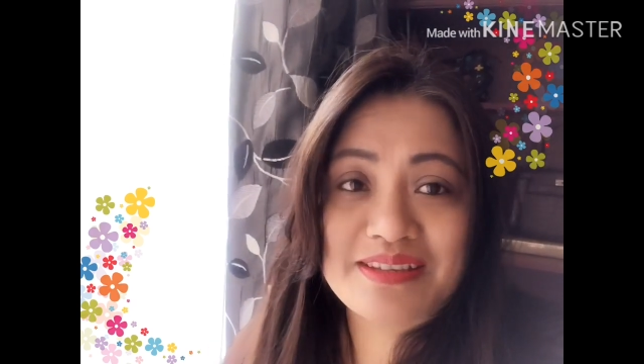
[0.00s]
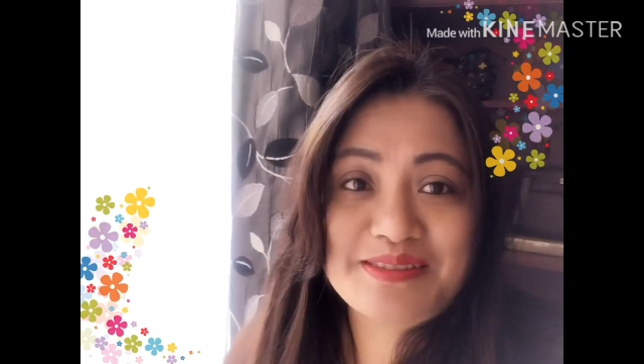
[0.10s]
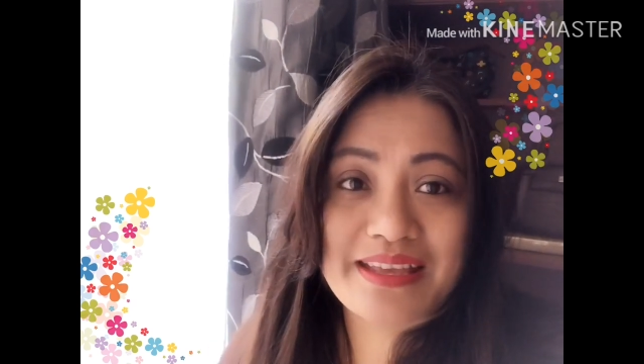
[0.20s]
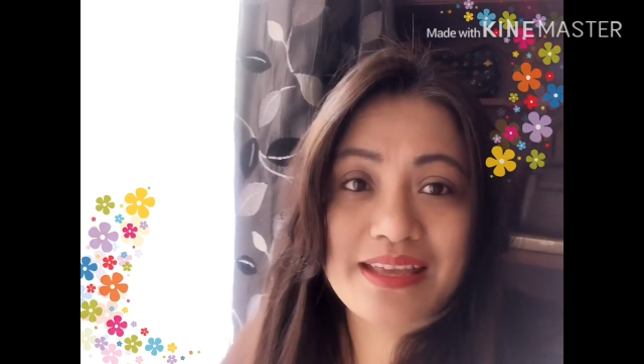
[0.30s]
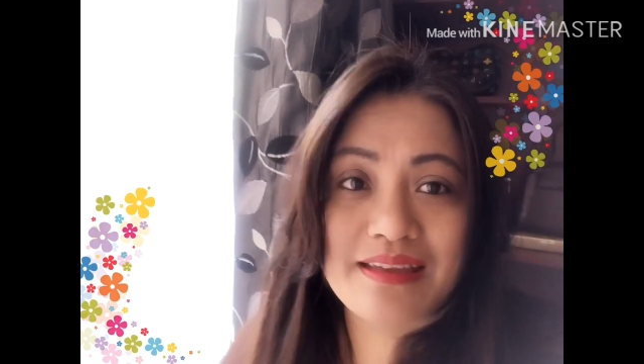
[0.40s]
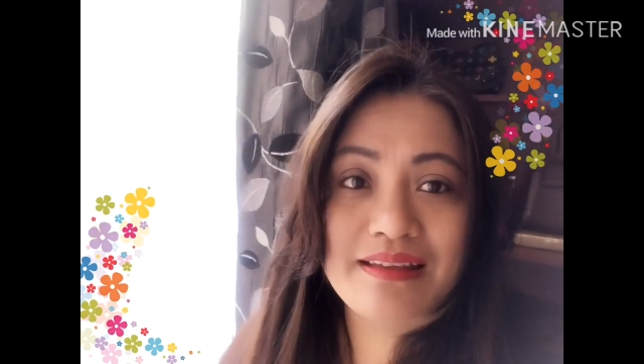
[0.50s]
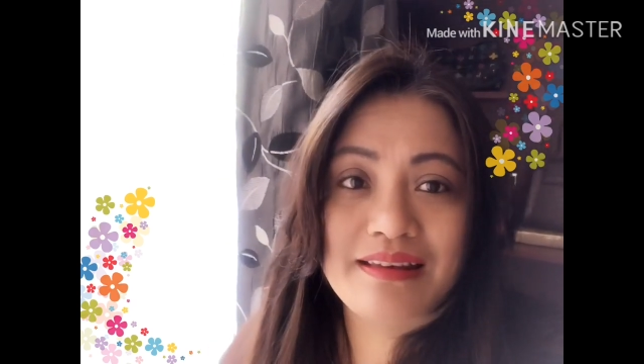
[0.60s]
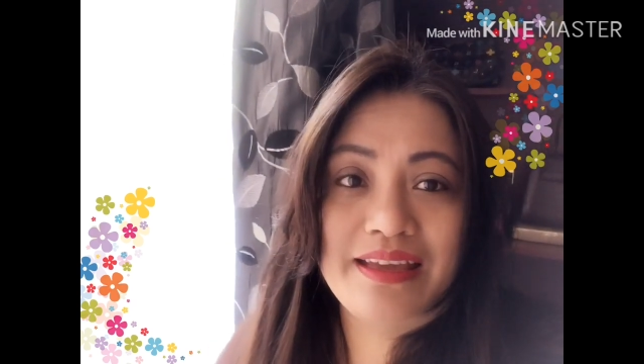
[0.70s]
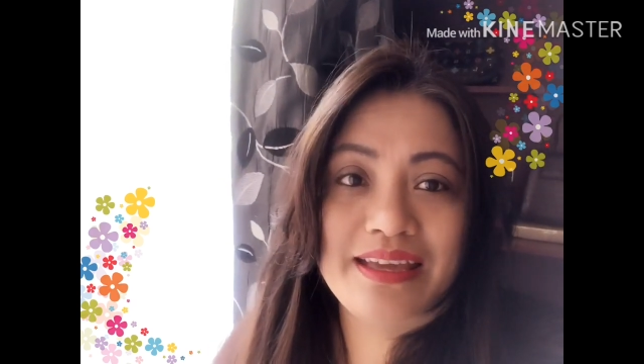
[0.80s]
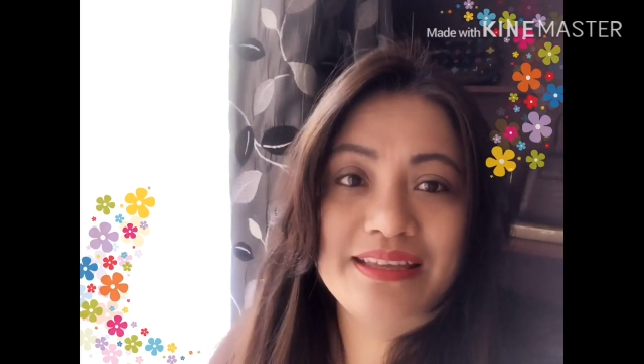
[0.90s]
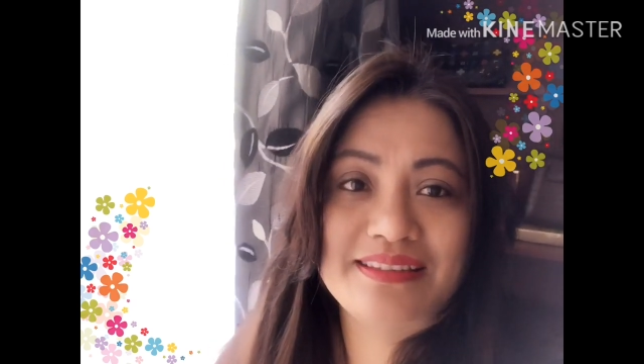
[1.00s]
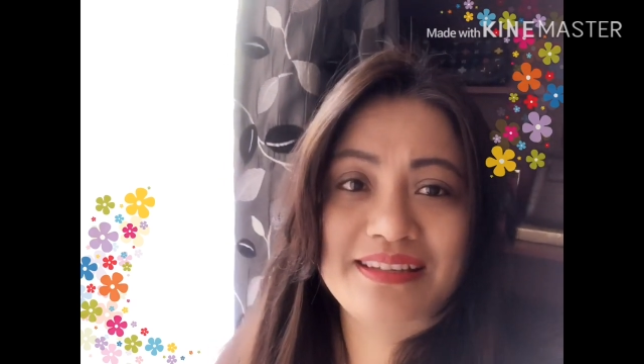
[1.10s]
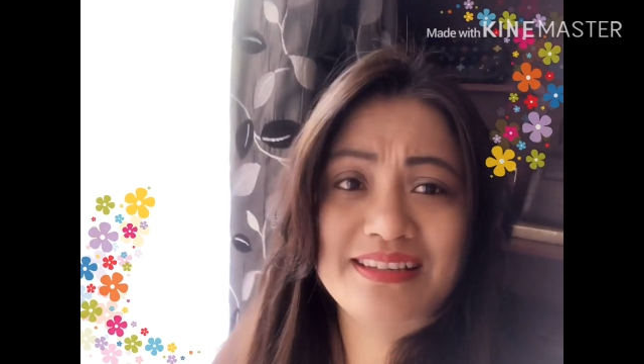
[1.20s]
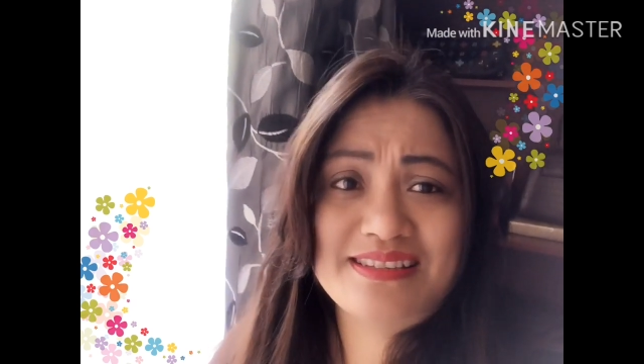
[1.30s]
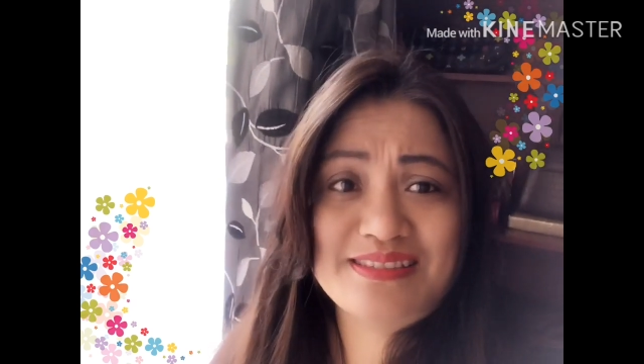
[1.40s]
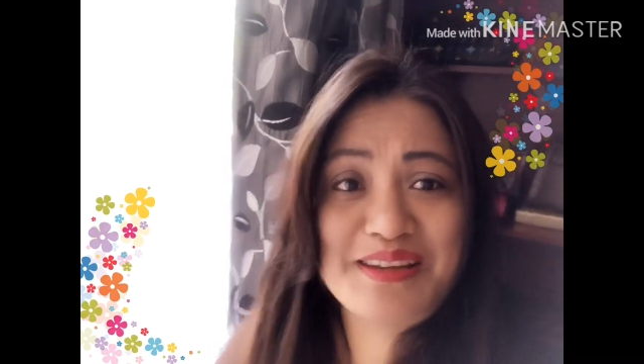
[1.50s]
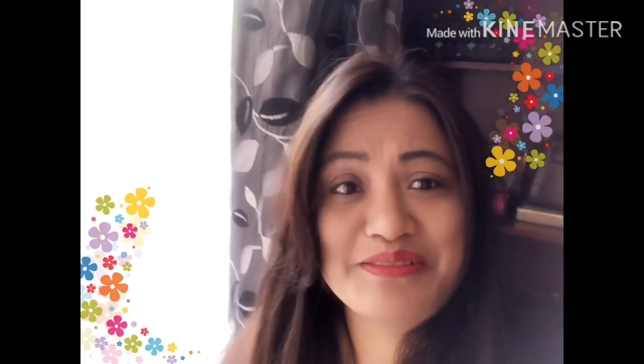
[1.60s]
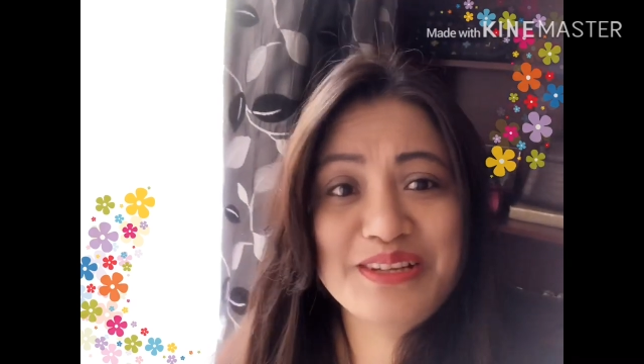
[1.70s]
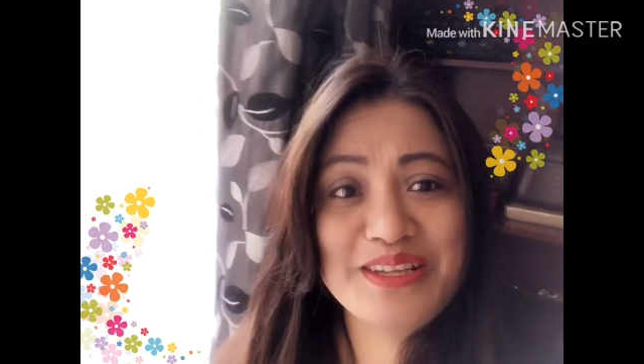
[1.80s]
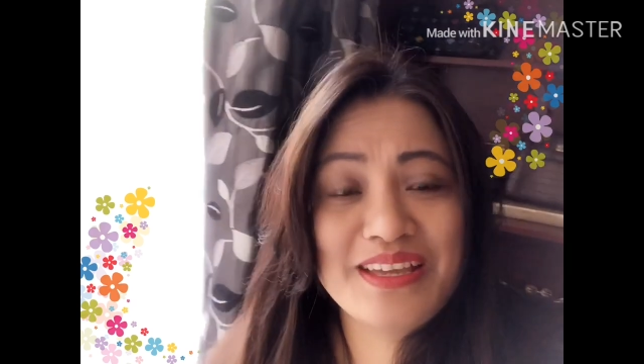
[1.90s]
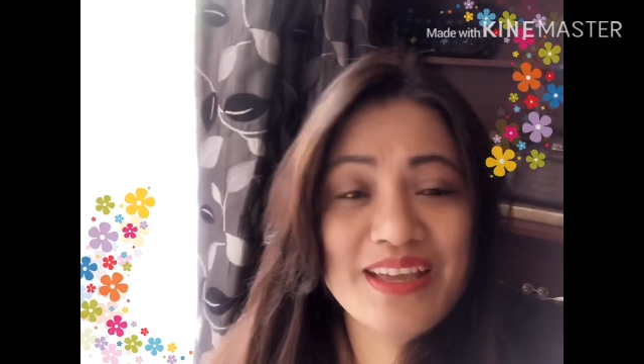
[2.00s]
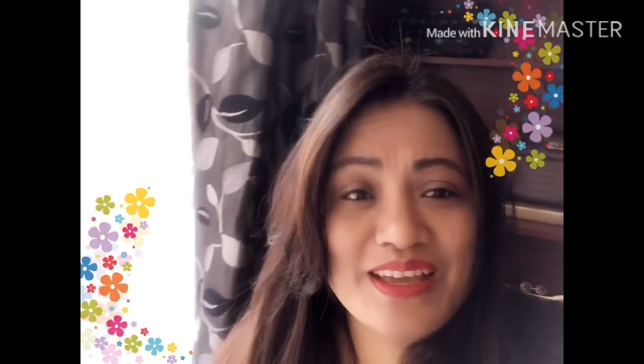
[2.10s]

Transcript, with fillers: staying late and it's not really